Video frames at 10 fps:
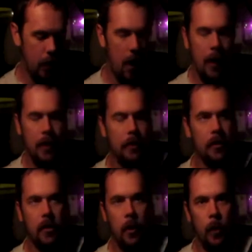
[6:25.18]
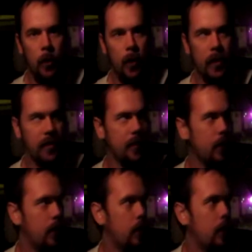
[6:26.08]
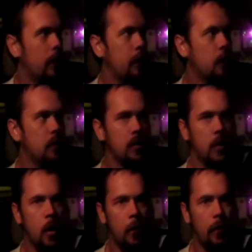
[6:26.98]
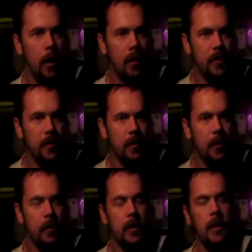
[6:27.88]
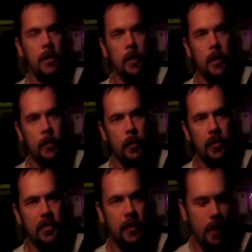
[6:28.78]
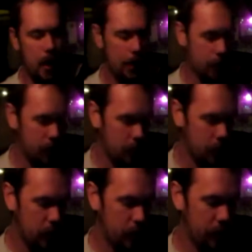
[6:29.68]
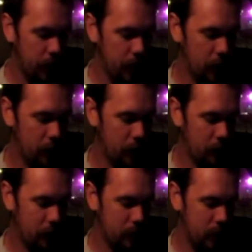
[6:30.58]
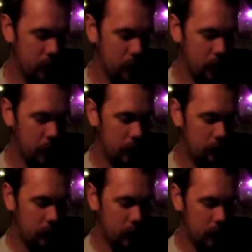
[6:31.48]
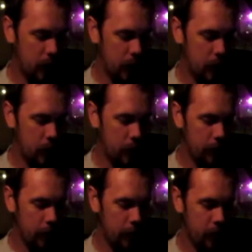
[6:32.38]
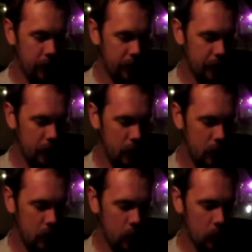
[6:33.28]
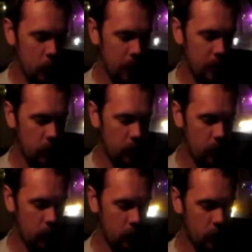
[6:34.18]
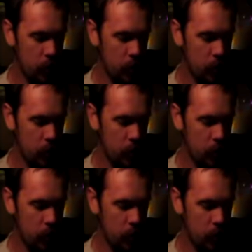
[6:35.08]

I use a Go Plus. Like if you use a Go Plus, you don't need Great Balls ever. So I don't really care if I'm using Greats or even Ultra